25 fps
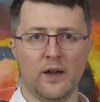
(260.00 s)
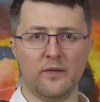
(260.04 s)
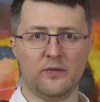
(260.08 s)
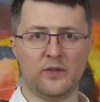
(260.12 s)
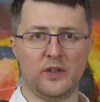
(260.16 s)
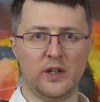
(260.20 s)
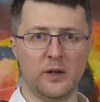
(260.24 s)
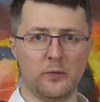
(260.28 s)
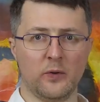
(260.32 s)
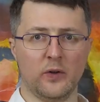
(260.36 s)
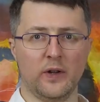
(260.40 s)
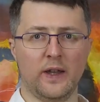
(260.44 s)

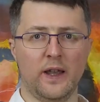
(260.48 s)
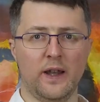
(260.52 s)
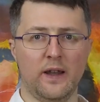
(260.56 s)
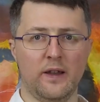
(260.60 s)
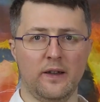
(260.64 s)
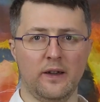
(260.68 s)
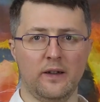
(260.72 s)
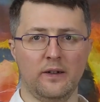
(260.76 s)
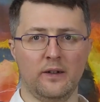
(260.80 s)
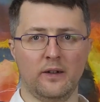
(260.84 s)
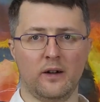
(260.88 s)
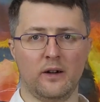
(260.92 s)

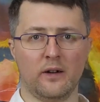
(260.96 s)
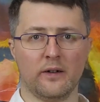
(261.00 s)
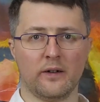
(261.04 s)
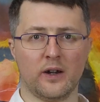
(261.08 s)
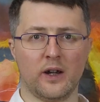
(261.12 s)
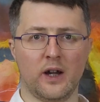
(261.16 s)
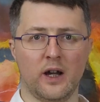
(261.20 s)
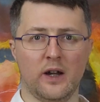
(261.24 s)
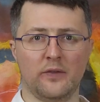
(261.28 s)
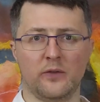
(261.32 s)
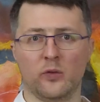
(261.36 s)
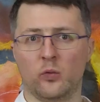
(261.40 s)
deprecated and
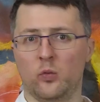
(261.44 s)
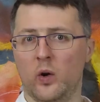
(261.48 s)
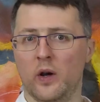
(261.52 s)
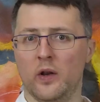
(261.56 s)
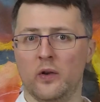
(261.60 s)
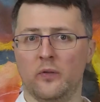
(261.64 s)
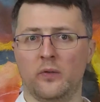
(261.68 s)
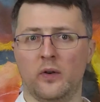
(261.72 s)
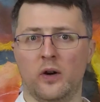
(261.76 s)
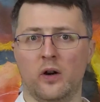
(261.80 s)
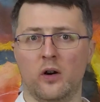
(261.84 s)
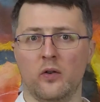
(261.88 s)
archived one
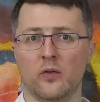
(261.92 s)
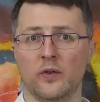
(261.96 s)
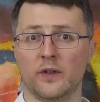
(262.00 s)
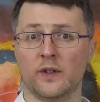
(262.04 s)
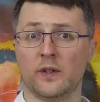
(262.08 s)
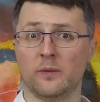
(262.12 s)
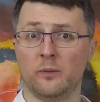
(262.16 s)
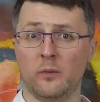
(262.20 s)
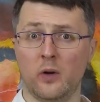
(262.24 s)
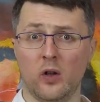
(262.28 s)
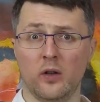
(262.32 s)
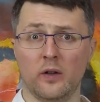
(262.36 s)
of our
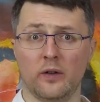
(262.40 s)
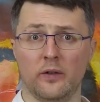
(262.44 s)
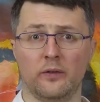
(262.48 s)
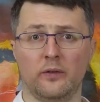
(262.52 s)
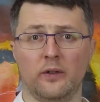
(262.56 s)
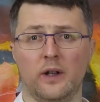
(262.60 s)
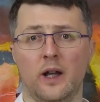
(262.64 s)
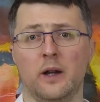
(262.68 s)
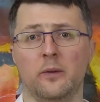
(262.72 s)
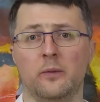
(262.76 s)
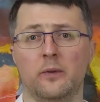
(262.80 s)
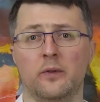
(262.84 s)
smaller
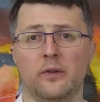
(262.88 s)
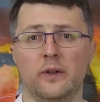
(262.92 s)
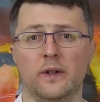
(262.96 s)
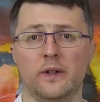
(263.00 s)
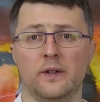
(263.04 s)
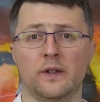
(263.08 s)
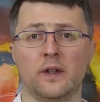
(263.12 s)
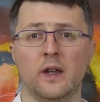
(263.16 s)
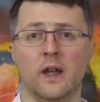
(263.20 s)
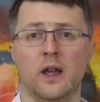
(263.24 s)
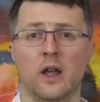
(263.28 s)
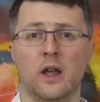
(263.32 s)

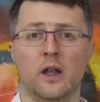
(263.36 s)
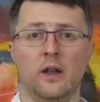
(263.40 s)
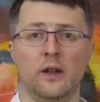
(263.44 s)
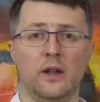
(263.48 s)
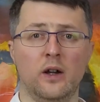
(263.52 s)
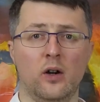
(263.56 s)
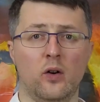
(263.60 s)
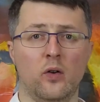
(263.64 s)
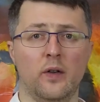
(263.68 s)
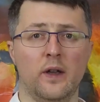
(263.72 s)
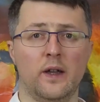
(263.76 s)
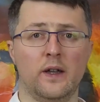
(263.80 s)
libraries,
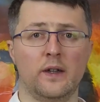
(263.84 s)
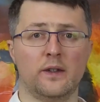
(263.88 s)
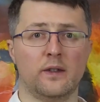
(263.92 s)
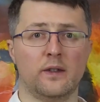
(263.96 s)
known as